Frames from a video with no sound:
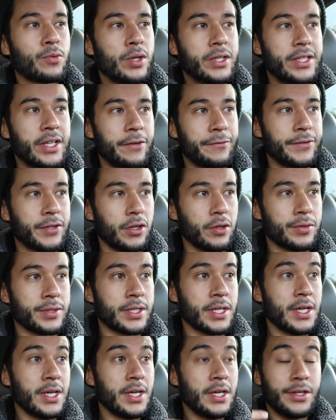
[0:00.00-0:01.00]
where
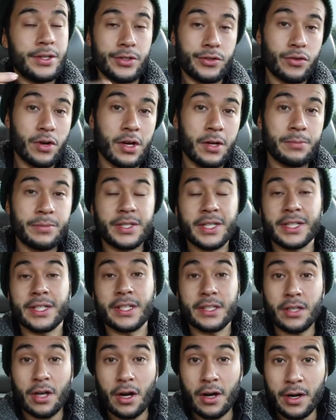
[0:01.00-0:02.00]
Deftones drums and
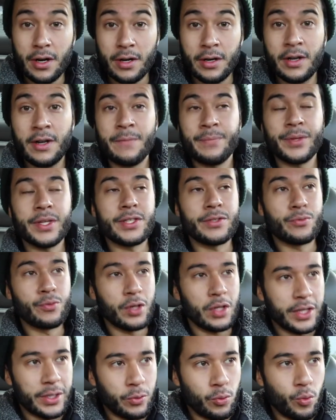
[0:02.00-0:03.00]
guitar is
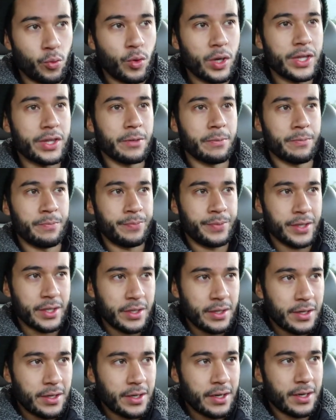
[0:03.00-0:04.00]
really rhythm
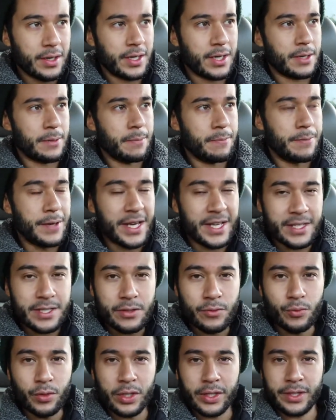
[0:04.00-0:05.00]
uh, based
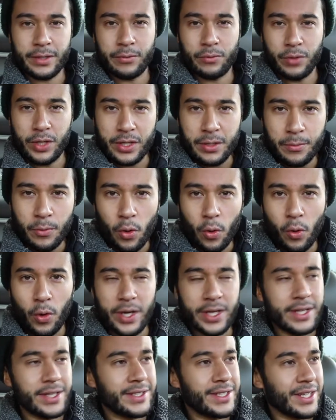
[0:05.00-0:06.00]
and really rhythm
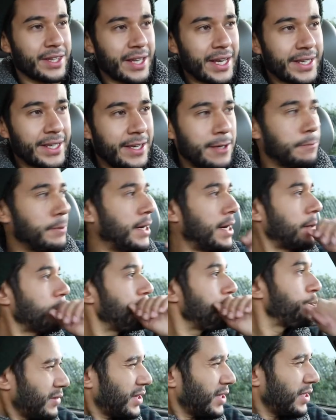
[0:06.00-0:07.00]
oriented, like hip hop.
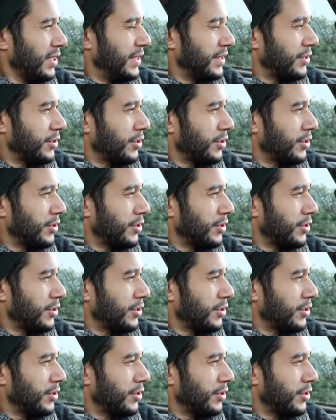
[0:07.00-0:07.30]
And